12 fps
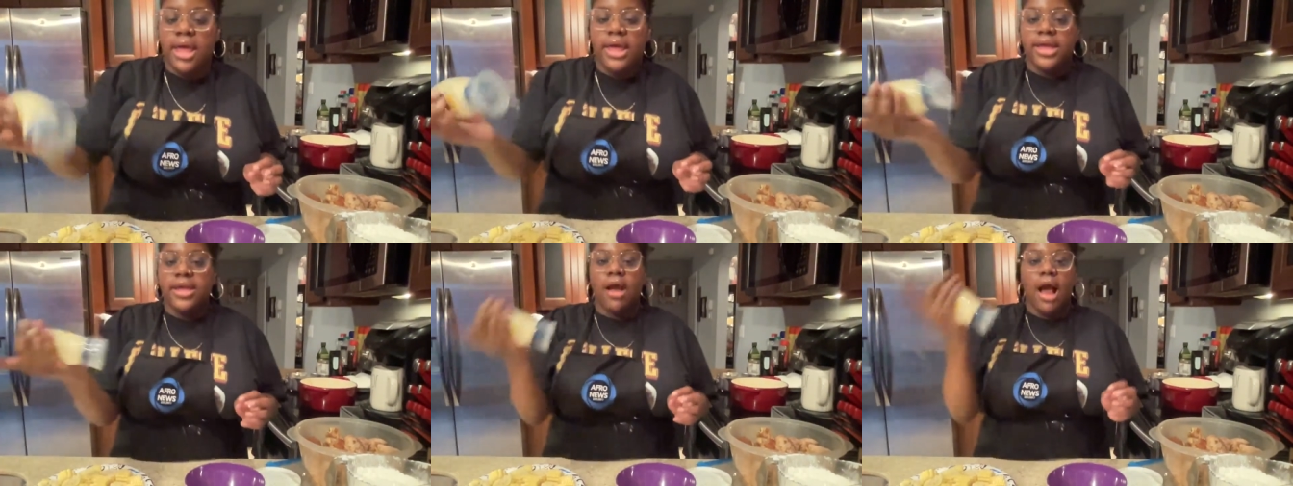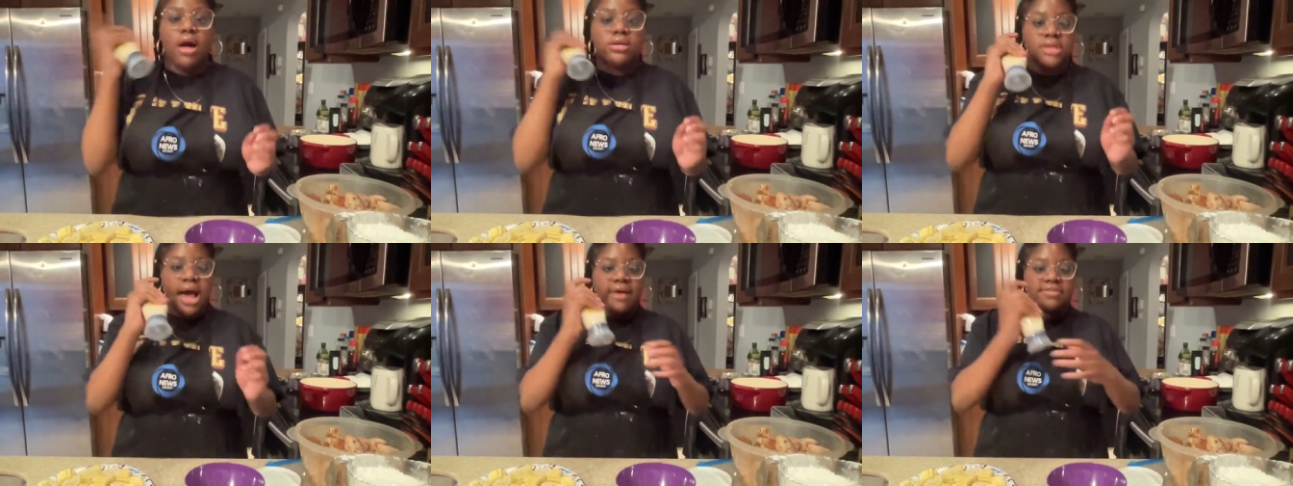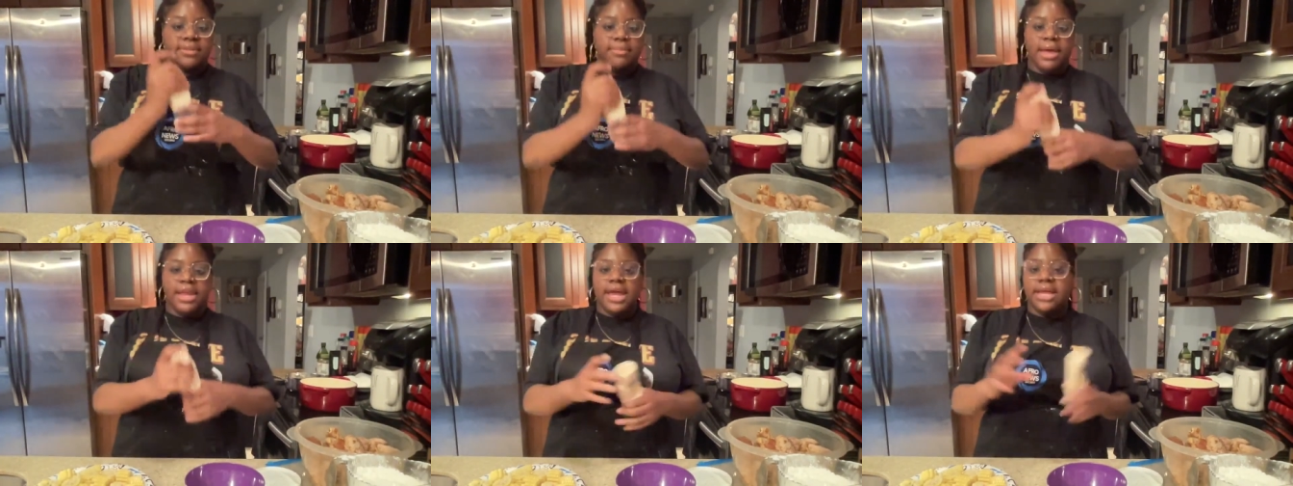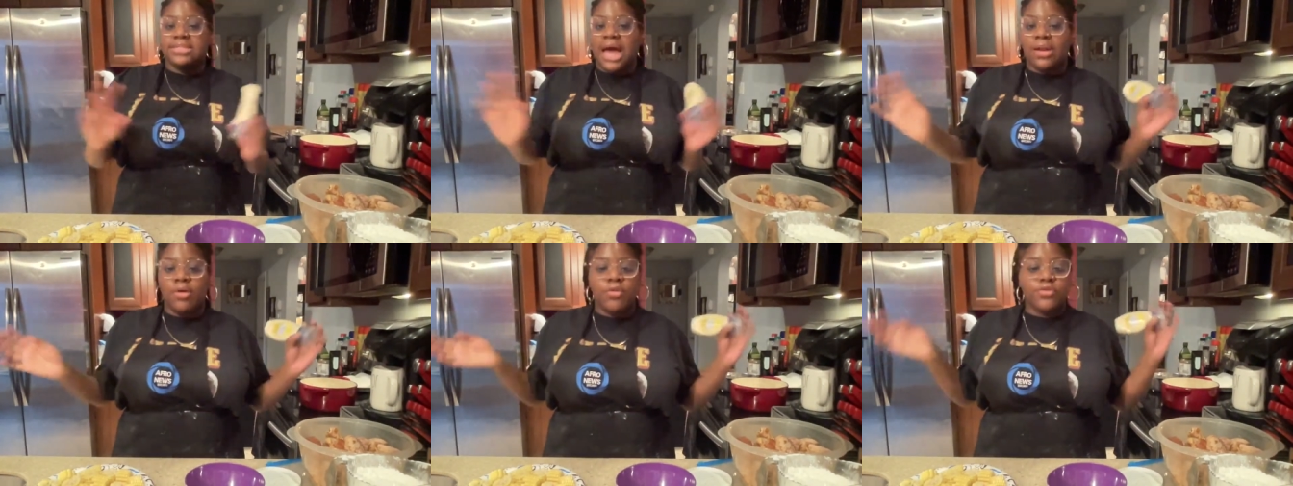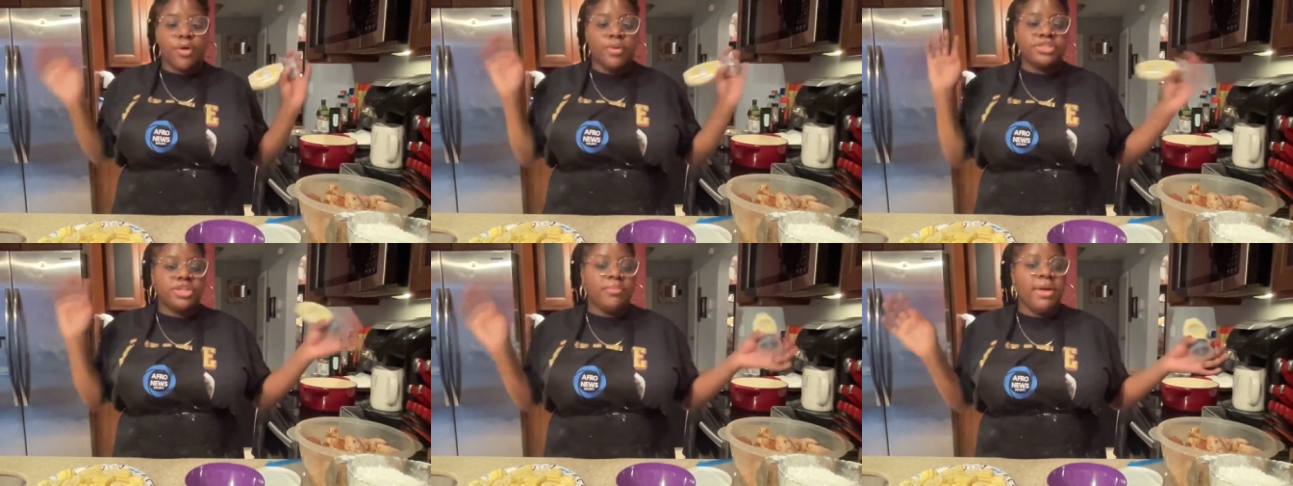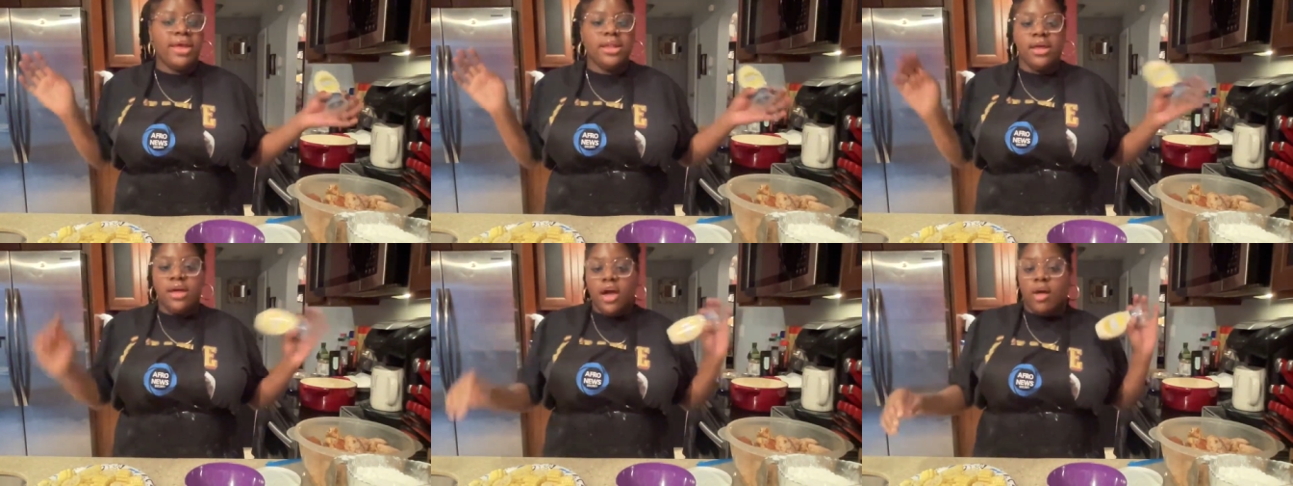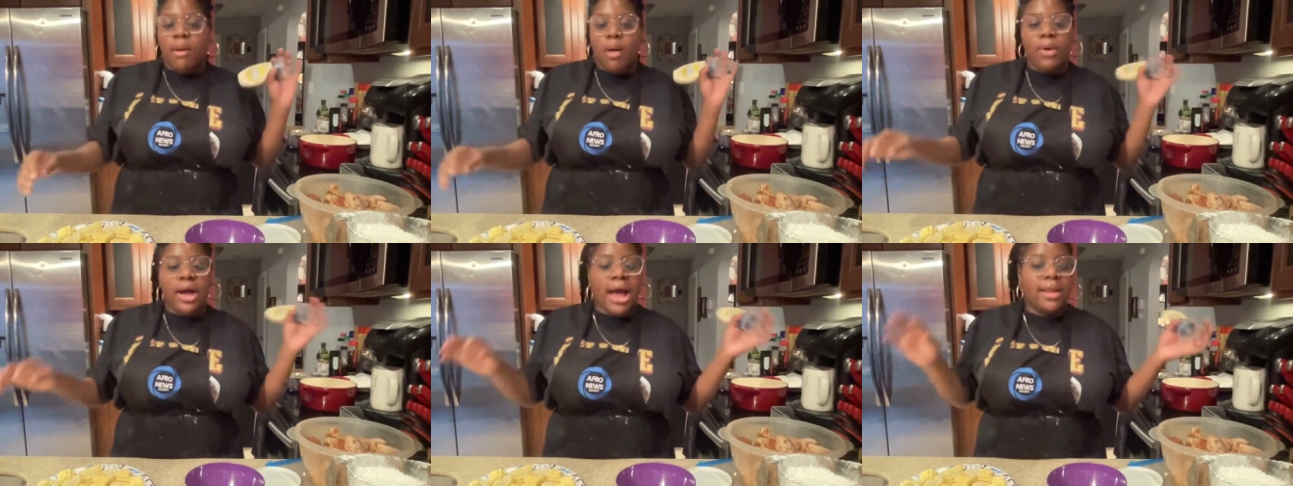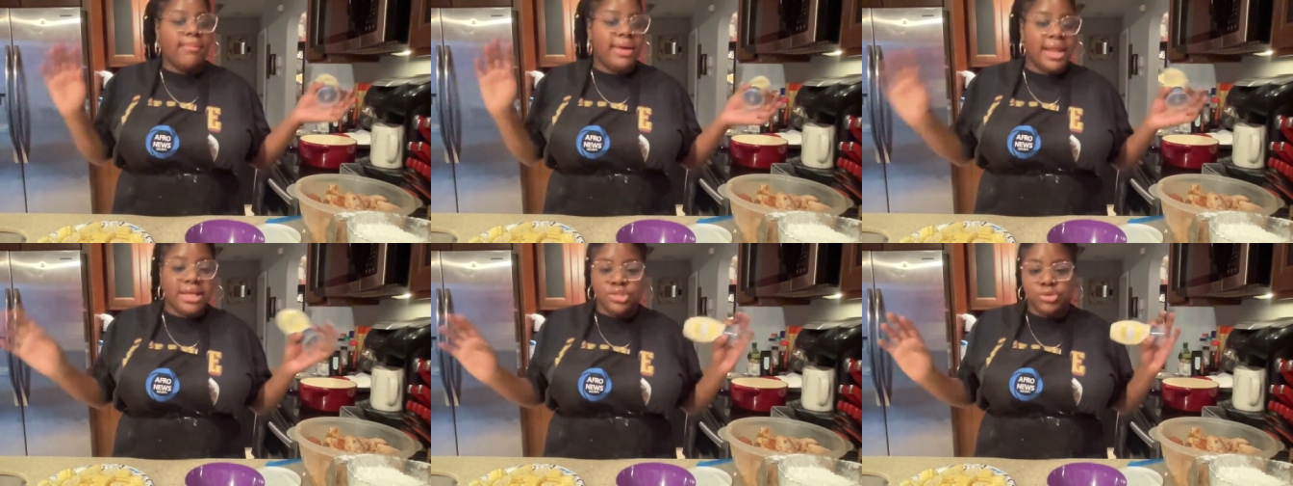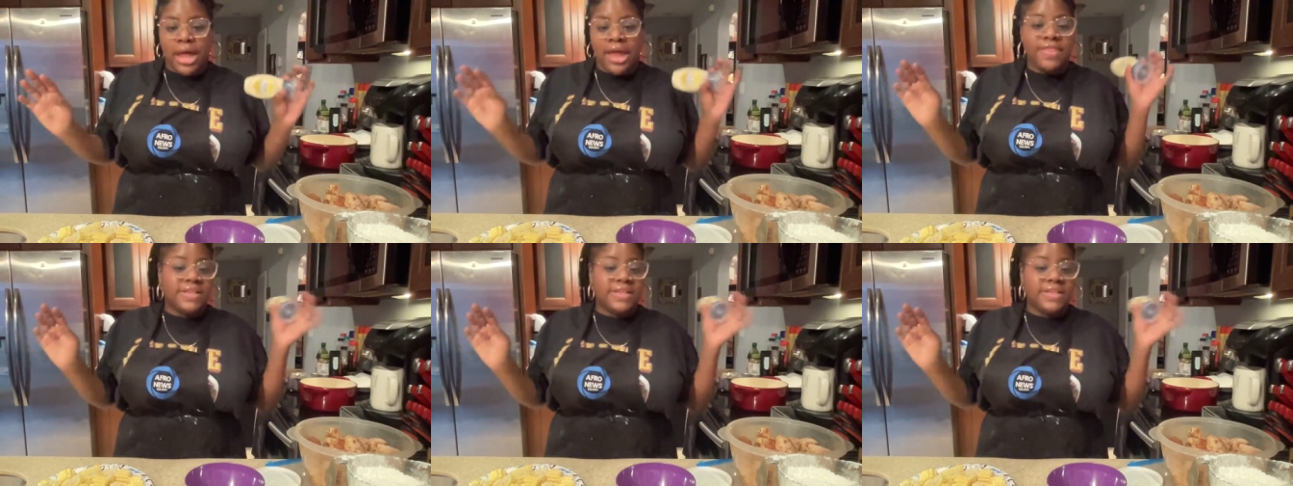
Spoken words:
Here I also have some mayonnaise. I know there's always a debate about what kind of mayonnaise you like.